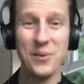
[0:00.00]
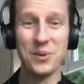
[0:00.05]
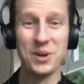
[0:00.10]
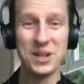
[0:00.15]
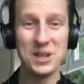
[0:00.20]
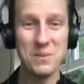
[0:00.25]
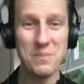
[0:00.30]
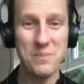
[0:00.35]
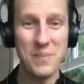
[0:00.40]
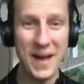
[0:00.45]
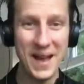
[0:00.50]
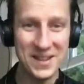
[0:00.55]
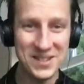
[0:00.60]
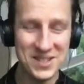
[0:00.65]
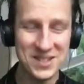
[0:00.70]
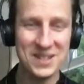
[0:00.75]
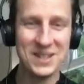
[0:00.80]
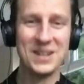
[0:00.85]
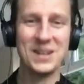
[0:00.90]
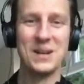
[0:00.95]
one of the
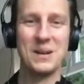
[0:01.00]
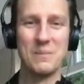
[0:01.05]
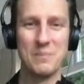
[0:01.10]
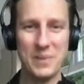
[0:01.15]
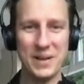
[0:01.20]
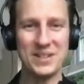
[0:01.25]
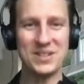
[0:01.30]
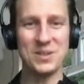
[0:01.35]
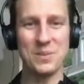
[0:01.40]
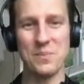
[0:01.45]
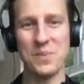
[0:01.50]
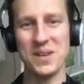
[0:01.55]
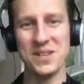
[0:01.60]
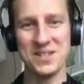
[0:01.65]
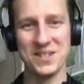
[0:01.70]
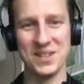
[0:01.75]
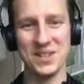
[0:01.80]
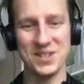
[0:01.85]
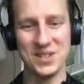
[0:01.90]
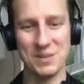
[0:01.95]
best bits of
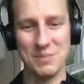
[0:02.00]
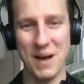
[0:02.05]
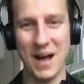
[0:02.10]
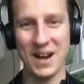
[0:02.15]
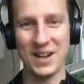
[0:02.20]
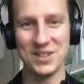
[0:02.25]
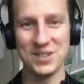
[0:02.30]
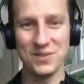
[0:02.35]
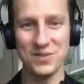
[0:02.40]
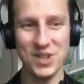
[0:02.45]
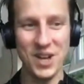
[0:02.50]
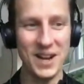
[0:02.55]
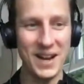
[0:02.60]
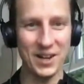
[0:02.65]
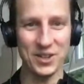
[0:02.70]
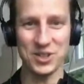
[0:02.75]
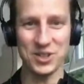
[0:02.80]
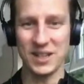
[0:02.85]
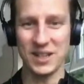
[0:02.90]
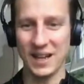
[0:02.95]
business the Marlins have done,
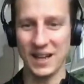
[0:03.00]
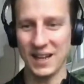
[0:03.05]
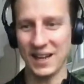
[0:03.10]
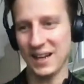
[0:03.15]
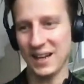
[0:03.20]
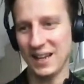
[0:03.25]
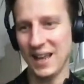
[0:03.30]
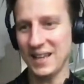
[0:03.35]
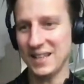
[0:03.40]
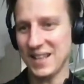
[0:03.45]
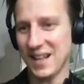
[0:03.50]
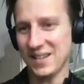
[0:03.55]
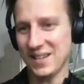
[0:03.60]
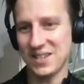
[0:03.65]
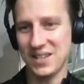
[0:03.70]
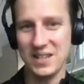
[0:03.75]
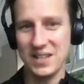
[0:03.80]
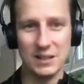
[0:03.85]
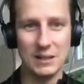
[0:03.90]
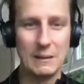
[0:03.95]
actually. I like
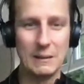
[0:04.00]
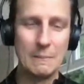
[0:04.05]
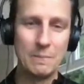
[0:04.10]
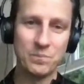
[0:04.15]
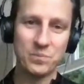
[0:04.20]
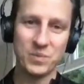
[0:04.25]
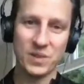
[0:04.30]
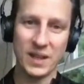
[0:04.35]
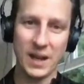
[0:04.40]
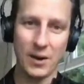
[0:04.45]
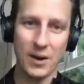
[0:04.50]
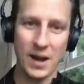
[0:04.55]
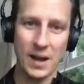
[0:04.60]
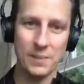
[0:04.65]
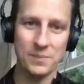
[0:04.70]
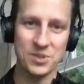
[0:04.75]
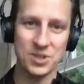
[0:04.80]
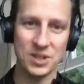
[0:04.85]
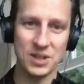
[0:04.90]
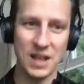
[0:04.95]
that deal. Garrett
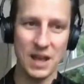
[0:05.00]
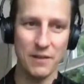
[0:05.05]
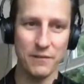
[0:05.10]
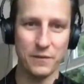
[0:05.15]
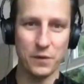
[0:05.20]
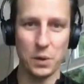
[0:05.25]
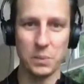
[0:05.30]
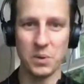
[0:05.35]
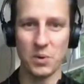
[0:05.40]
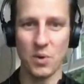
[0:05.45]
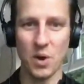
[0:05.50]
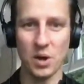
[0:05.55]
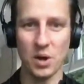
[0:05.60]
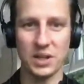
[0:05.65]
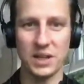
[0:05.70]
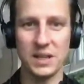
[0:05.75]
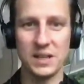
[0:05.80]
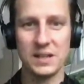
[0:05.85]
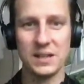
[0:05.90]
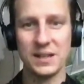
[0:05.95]
Hampson, their former
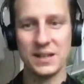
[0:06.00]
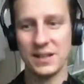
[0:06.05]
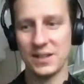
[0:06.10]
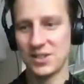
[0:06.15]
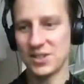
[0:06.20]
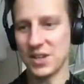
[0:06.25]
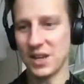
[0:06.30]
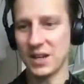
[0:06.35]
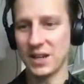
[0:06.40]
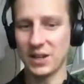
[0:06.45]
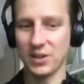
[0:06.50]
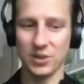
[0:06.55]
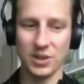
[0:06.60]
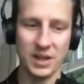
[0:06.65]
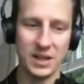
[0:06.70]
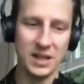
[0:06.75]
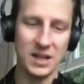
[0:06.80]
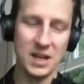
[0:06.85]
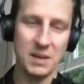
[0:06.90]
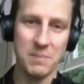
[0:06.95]
Rocky, signing
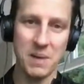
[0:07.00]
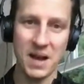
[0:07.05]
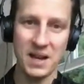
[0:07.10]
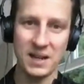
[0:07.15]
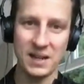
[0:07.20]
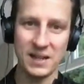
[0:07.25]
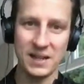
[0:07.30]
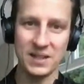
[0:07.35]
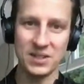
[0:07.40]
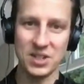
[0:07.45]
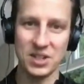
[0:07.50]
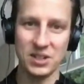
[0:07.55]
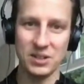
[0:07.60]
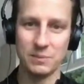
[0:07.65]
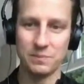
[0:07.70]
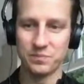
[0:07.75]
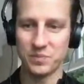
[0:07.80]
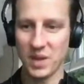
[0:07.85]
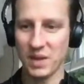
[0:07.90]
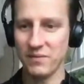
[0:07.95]
on a minor league
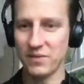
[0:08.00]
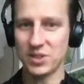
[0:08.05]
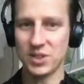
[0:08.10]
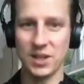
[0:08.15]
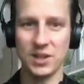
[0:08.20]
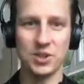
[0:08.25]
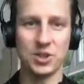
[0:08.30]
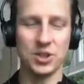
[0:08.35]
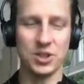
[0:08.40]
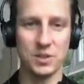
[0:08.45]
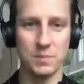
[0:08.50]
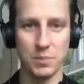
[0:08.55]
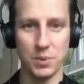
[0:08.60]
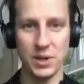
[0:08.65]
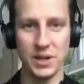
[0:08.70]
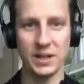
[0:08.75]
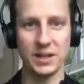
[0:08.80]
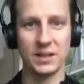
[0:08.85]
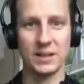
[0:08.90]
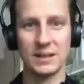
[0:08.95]
deal, invitation to
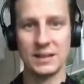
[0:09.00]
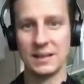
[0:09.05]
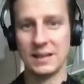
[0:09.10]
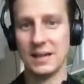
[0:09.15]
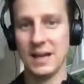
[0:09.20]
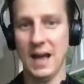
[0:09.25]
spring.